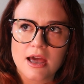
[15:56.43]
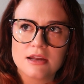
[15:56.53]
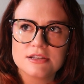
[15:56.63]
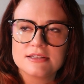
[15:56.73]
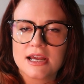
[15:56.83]

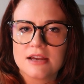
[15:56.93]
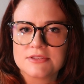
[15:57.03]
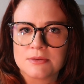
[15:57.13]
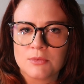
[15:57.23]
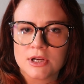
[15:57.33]
just to have
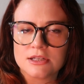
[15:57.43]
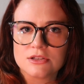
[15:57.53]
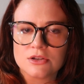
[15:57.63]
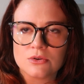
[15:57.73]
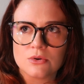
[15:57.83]
someone
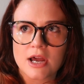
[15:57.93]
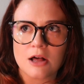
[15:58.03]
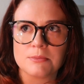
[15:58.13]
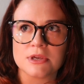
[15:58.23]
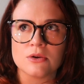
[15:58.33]
to
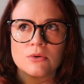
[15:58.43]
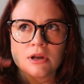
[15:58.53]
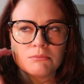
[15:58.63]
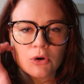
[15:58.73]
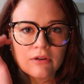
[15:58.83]
help you
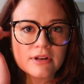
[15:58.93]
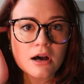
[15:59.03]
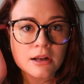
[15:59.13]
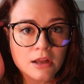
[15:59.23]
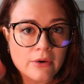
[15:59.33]
on more of an
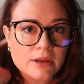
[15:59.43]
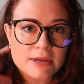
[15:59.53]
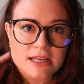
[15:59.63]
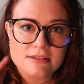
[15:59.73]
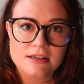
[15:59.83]
ongoing
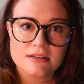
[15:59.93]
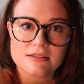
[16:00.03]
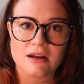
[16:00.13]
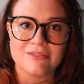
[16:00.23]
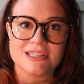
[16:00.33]

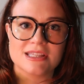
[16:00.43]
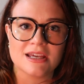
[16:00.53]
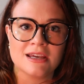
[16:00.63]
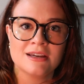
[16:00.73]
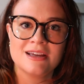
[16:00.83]
basis.
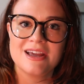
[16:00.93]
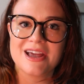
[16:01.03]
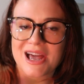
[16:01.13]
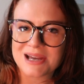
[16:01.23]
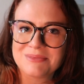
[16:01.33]
Obviously,
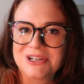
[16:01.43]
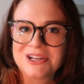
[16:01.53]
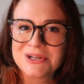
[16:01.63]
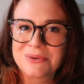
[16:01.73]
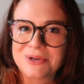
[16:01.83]
I'm sure
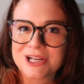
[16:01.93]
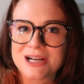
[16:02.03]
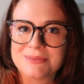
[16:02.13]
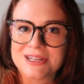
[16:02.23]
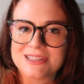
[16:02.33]
you don't want to
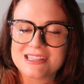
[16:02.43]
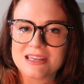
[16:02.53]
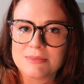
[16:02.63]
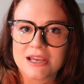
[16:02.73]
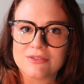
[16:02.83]
come in and
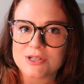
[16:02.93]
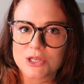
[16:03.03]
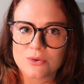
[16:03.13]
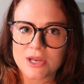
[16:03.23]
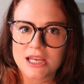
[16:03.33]
see me every
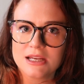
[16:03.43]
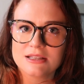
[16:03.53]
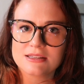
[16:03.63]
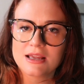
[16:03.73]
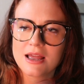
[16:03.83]
2
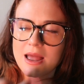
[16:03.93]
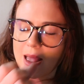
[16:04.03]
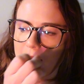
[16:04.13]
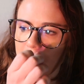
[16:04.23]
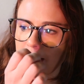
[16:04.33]
weeks,
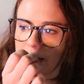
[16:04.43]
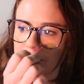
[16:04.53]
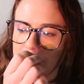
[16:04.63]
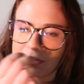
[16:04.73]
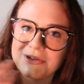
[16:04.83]

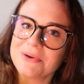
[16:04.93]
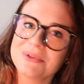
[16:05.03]
although I